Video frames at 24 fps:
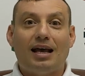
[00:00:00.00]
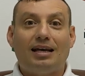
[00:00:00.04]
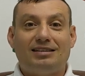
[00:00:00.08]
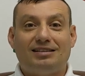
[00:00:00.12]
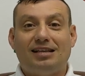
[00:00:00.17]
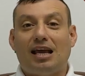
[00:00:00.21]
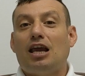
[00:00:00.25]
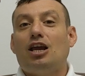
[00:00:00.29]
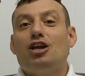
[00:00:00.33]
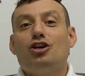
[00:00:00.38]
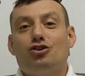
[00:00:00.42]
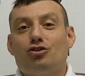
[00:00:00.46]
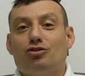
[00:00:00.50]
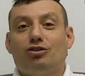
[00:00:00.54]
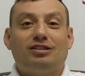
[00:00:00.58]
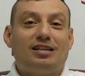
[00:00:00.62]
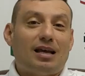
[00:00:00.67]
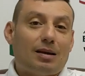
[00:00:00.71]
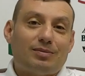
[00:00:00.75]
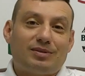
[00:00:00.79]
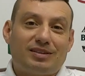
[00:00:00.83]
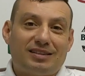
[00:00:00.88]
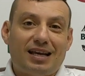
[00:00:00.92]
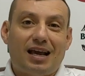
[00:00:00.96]
They issue
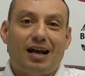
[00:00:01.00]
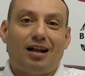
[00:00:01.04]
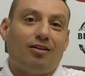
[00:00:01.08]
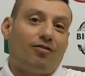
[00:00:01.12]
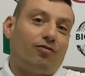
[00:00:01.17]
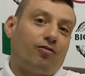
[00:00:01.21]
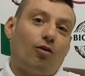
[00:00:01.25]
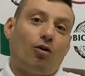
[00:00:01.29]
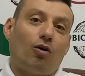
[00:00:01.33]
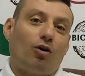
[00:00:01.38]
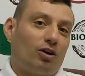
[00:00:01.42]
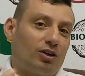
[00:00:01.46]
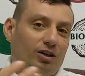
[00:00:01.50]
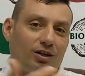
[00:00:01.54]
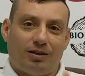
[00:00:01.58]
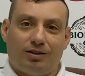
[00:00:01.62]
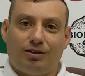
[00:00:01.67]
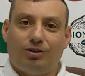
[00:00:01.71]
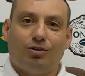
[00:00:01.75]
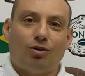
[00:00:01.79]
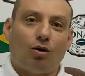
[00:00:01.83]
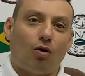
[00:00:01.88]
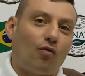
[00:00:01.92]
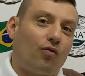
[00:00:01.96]
themselves, or,
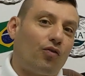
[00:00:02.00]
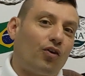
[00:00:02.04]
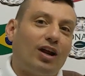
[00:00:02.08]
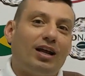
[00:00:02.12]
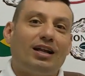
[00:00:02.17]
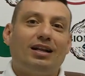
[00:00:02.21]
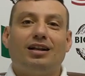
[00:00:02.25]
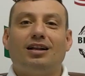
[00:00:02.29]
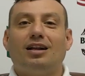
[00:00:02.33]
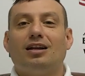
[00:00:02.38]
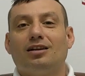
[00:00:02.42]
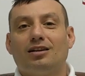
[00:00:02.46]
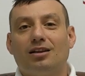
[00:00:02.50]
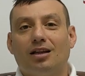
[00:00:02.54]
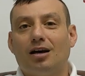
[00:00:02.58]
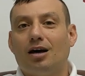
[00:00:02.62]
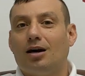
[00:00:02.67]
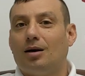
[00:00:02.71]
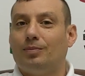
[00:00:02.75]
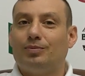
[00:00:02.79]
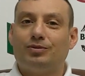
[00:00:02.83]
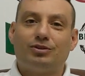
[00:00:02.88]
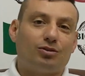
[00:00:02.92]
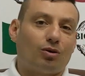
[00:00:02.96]
you know, friendly
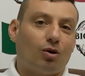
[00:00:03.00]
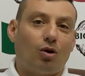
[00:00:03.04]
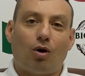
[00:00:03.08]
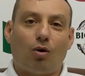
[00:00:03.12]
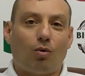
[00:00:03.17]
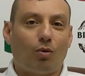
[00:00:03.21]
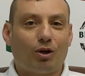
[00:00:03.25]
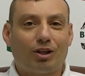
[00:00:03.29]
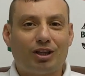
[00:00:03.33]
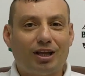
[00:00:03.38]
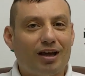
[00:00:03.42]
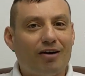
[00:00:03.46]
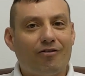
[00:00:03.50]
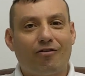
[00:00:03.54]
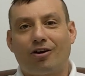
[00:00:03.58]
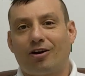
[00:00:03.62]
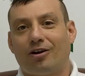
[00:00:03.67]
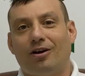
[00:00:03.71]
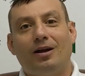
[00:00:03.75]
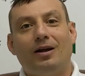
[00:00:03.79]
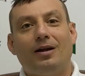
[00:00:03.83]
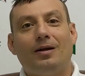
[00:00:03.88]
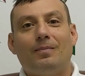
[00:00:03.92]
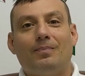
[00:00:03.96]
labs or
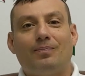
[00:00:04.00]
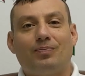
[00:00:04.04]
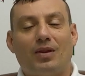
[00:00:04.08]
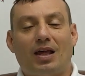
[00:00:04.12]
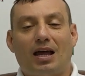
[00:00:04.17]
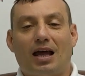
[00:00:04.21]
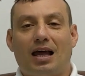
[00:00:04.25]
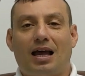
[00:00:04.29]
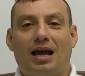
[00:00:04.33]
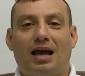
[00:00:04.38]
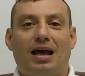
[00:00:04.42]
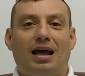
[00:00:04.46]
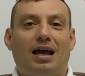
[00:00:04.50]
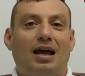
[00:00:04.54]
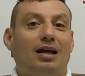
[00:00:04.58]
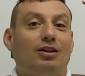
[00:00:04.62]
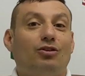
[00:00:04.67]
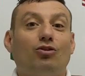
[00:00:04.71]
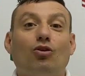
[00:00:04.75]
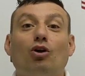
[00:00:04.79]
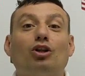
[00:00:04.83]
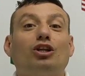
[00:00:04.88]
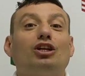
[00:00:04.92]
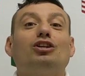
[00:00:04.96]
whatever, uh,
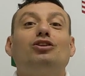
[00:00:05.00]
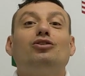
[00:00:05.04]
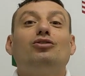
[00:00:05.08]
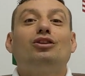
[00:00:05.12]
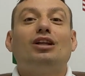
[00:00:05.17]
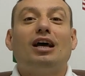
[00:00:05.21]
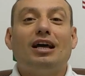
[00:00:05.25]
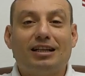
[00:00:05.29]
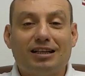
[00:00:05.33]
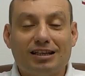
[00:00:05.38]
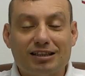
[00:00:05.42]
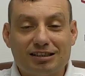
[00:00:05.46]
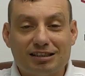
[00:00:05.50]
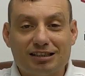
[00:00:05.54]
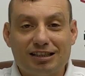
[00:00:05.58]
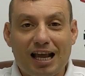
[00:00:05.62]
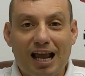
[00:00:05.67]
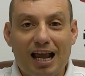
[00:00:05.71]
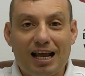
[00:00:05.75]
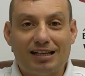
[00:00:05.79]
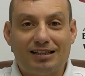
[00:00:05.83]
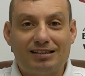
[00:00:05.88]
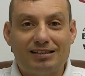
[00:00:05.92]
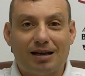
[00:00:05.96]
and not in United
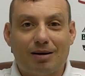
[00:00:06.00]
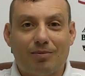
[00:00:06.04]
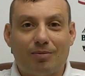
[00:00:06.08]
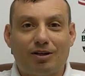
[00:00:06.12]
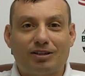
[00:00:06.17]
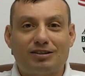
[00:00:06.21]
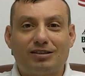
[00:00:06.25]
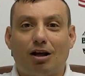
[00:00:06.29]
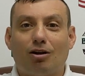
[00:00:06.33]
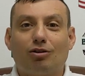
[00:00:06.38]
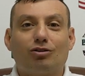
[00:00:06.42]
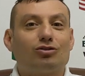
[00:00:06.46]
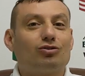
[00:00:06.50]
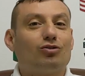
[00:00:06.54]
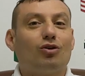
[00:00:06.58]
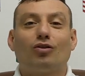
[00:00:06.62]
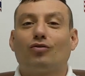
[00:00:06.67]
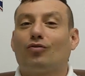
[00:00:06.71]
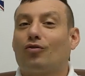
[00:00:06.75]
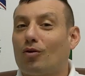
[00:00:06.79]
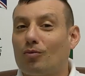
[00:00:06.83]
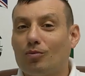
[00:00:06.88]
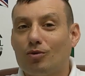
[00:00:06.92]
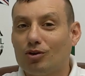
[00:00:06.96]
States, some results
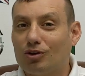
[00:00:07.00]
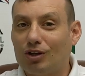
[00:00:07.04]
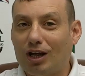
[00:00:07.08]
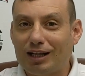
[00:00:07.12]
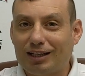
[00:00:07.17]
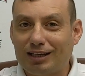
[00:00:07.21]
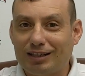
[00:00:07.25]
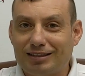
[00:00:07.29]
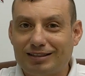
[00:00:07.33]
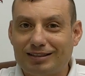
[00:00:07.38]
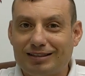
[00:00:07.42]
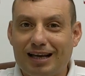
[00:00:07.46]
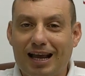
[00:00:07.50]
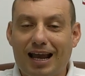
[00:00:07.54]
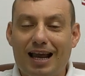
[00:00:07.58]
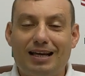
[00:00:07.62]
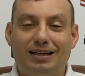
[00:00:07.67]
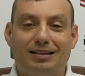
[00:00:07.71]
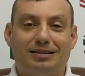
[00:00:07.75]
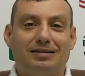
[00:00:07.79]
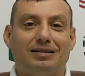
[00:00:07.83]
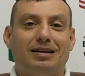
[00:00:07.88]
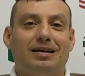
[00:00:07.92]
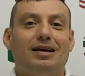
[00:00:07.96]
not from United
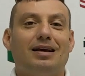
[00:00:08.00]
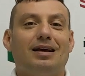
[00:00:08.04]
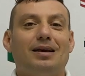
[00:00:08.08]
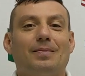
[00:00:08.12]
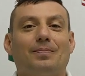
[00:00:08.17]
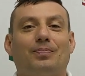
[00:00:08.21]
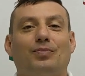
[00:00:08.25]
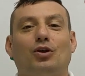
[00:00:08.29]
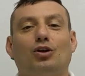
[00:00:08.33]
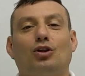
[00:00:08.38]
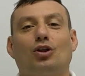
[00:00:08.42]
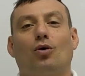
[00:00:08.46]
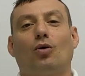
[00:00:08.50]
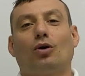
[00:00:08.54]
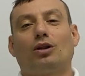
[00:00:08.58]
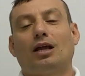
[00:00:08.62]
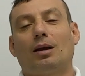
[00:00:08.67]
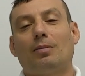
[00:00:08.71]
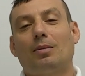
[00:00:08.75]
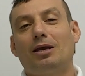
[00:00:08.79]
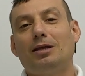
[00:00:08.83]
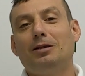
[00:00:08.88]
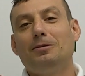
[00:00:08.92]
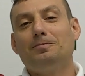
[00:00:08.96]
States, you know what
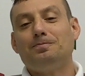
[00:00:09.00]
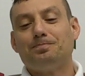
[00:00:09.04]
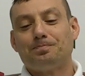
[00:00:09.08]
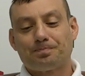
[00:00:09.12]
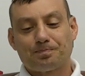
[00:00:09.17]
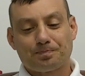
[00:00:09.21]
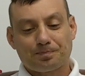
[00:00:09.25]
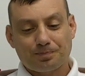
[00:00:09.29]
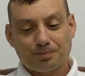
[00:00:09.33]
I mean?